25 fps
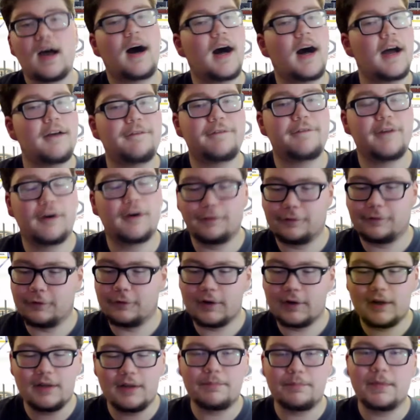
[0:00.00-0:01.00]
I fell
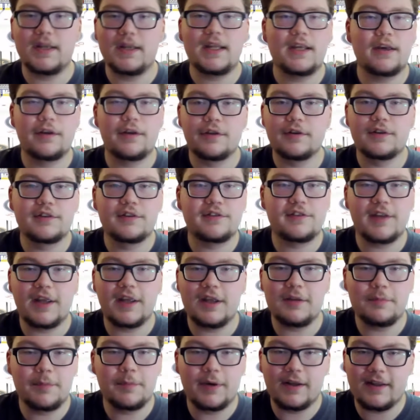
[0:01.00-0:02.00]
for it, and many others
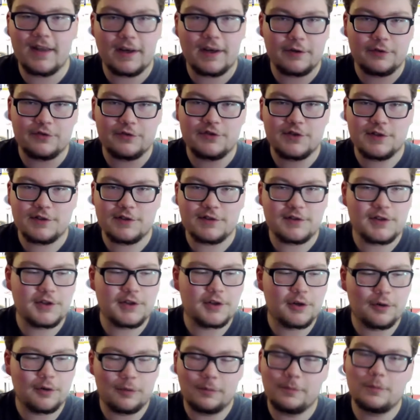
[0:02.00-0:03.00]
did, but that was just, you
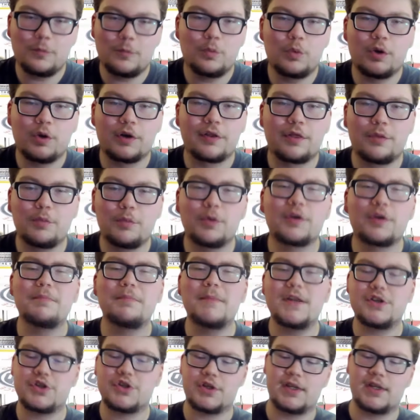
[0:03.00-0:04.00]
know, worth
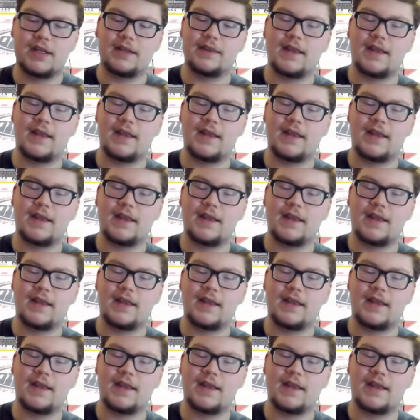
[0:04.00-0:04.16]
mentioning